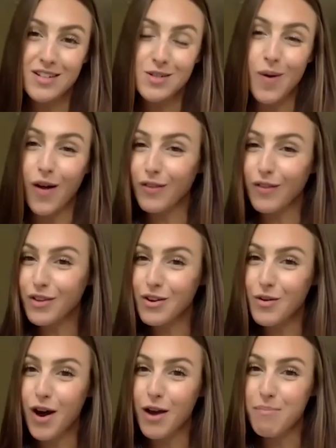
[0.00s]
to all of
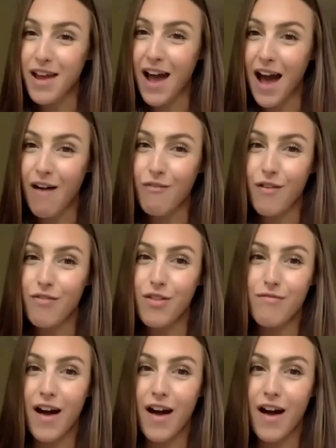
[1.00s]
you on behalf of the